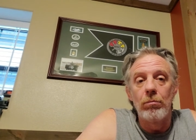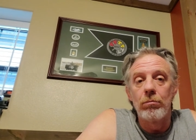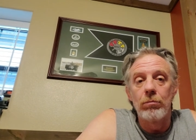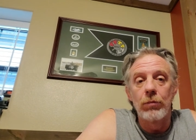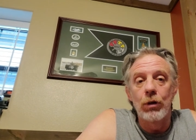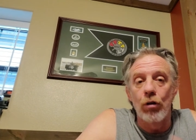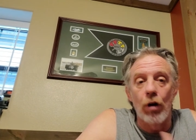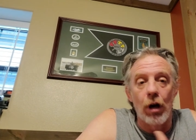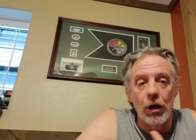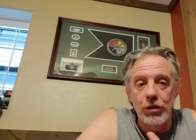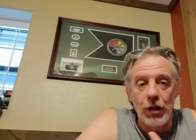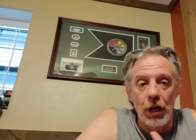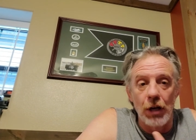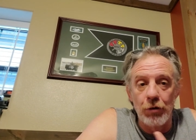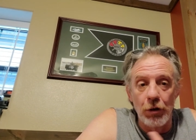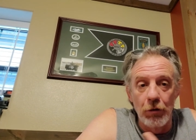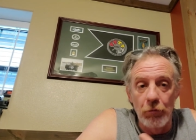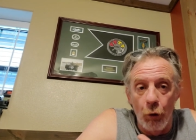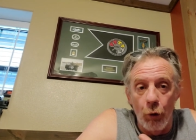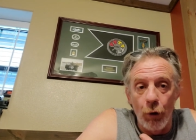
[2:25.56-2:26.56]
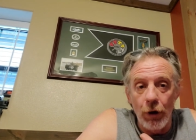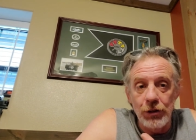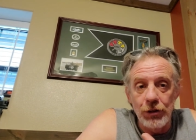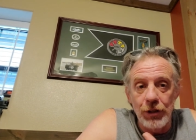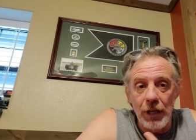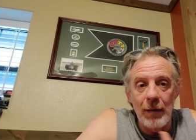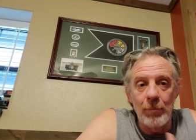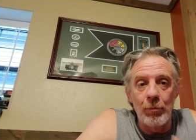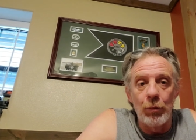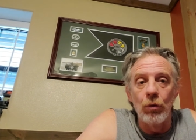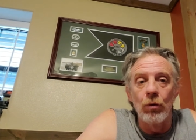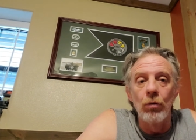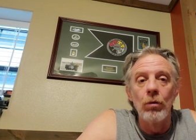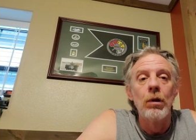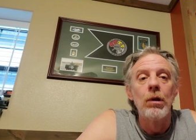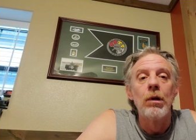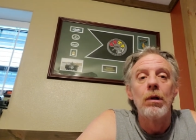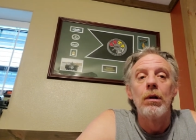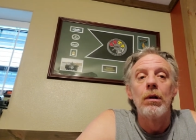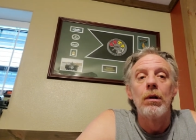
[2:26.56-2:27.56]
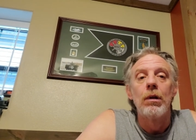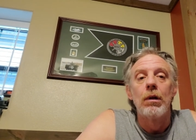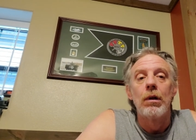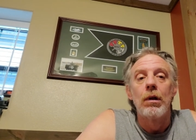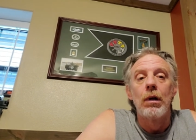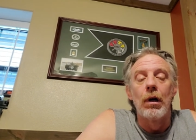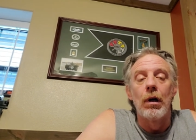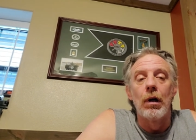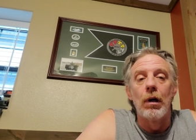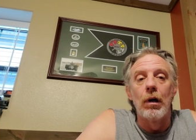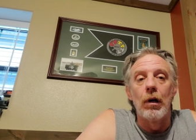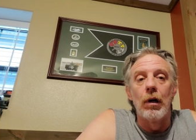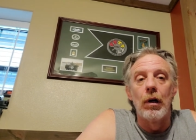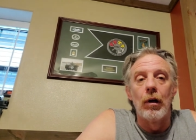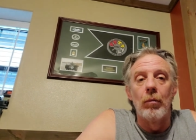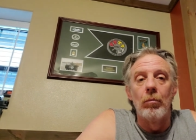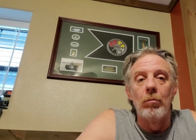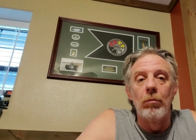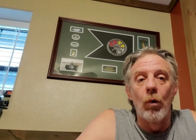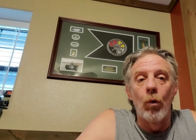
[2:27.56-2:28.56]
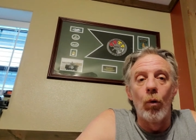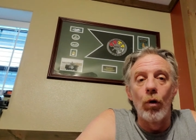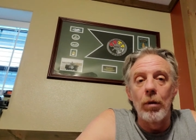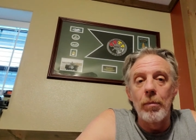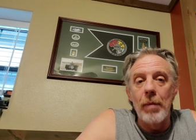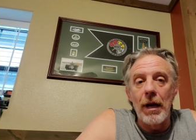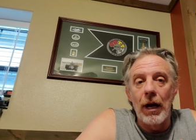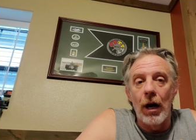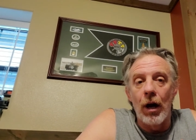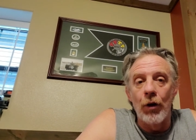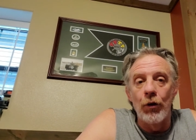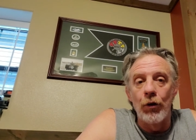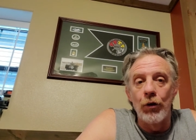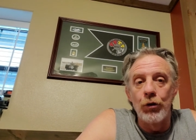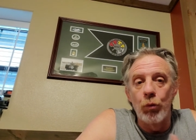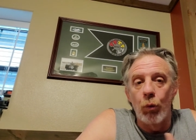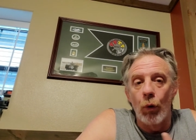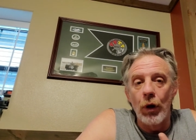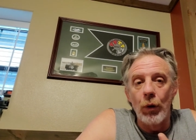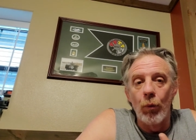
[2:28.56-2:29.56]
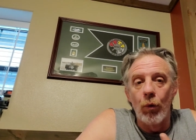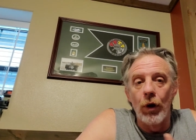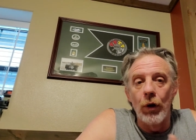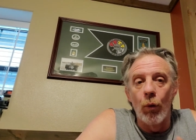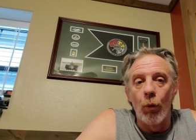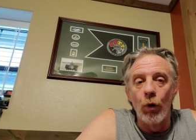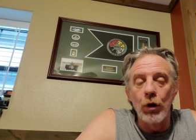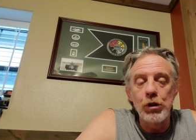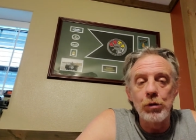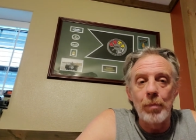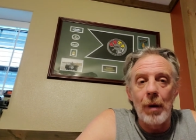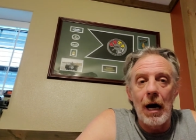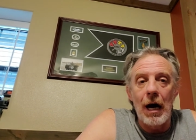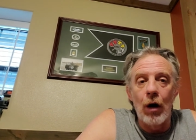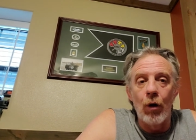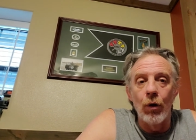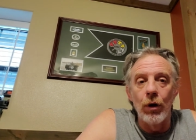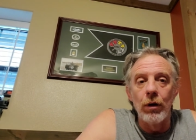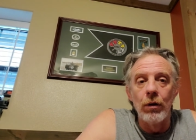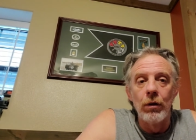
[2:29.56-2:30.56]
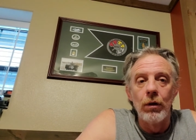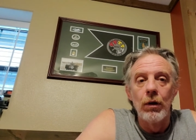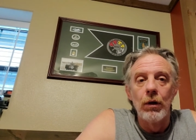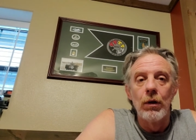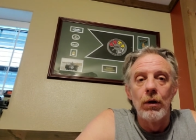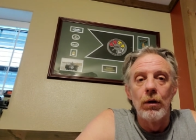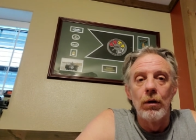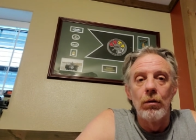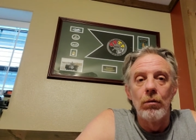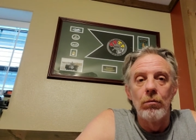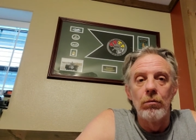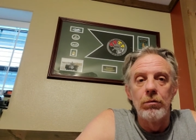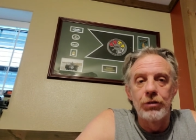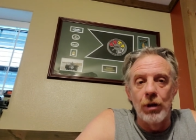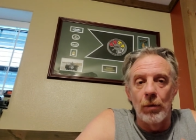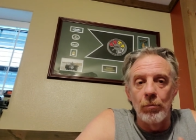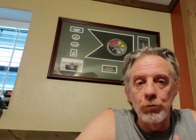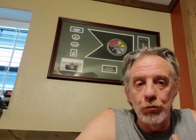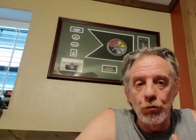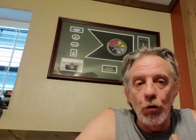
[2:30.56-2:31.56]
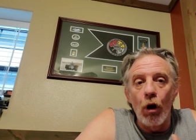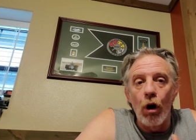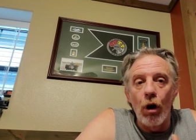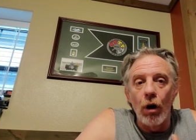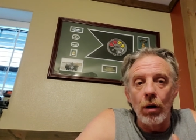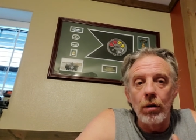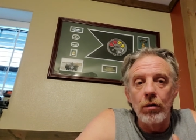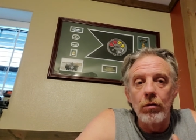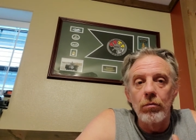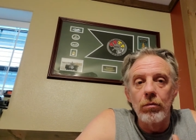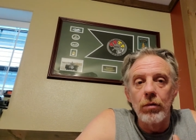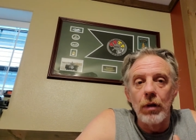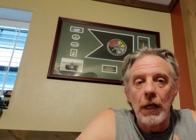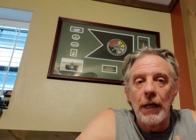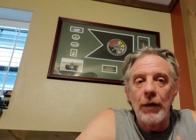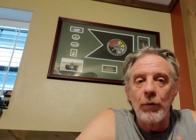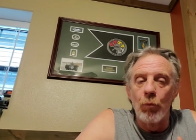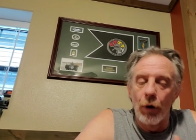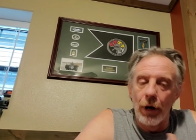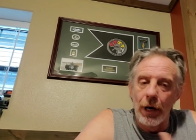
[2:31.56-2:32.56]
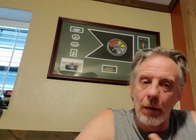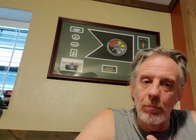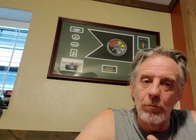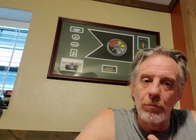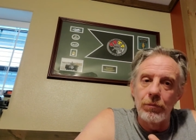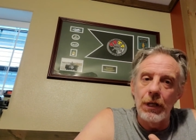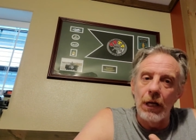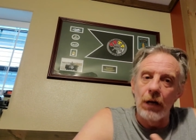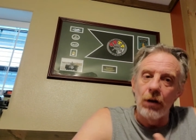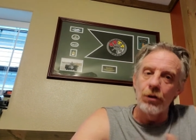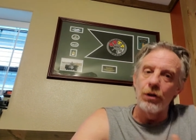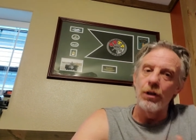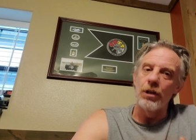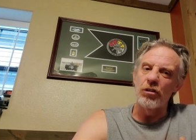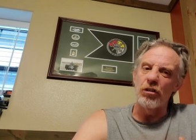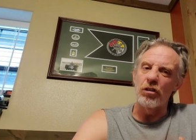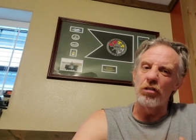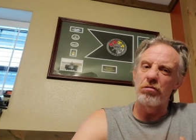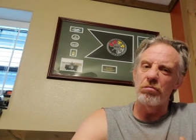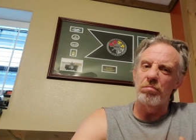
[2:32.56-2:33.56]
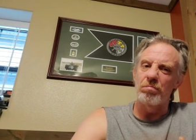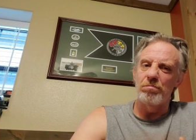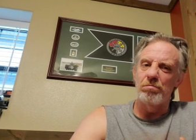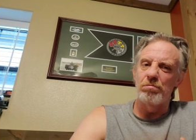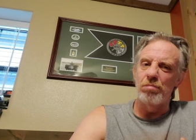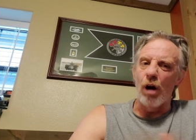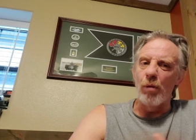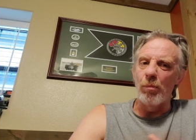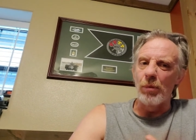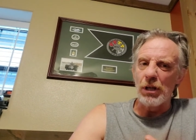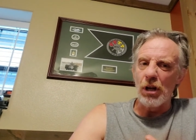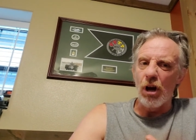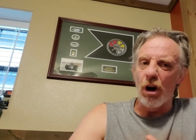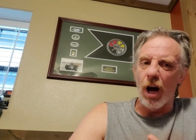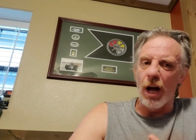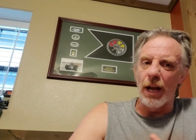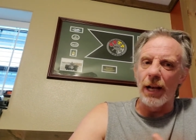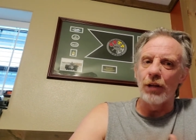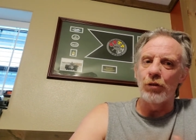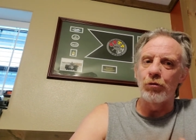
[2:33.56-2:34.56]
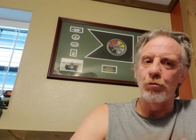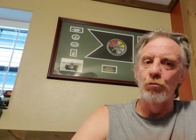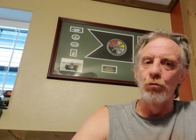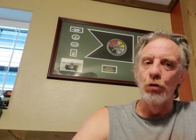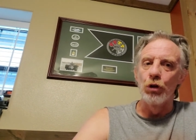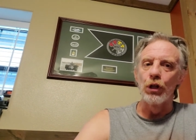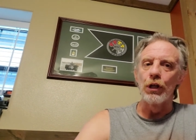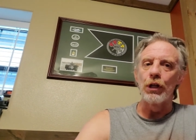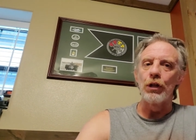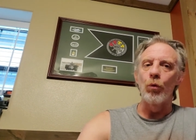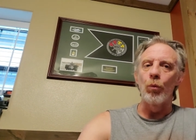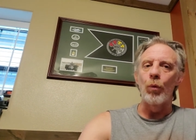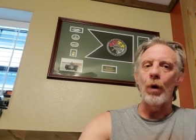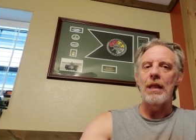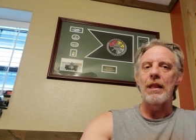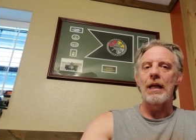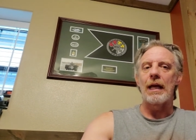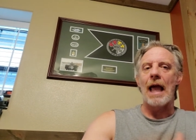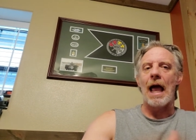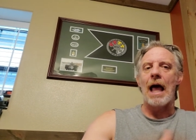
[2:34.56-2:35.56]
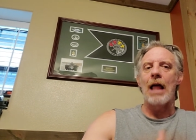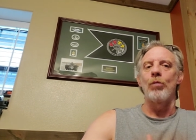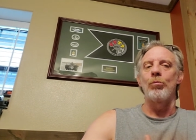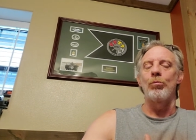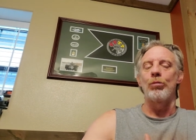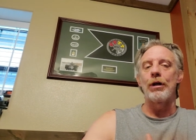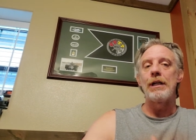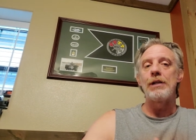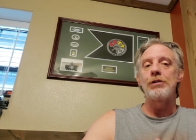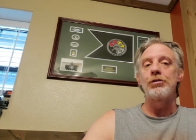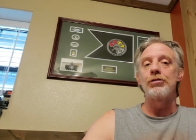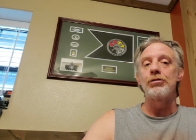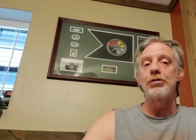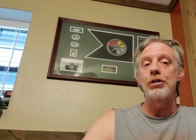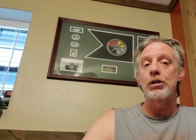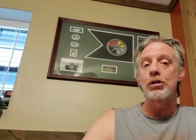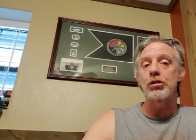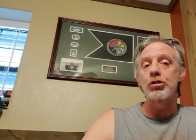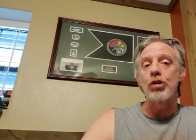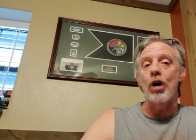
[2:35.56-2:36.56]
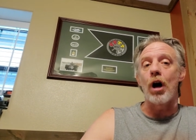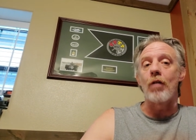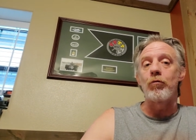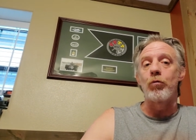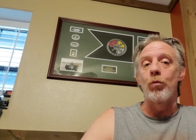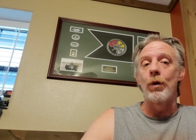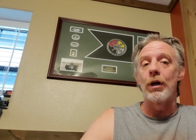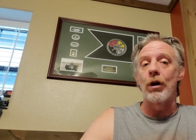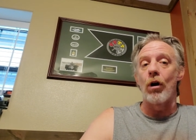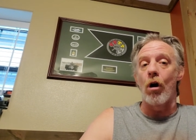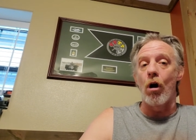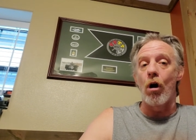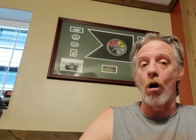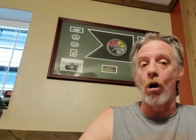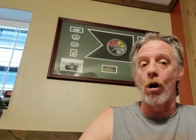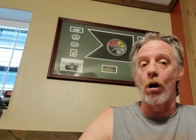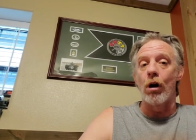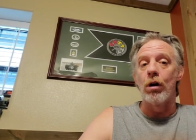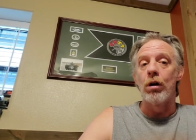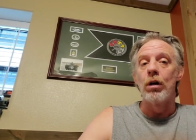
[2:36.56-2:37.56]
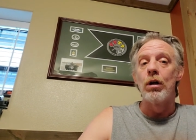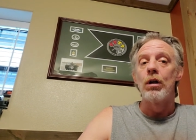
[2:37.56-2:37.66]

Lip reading: cross country, for example, only made 121 horsepower, something's wrong. And what I'm telling you is probably not. It's really the way the calibrations and the software are.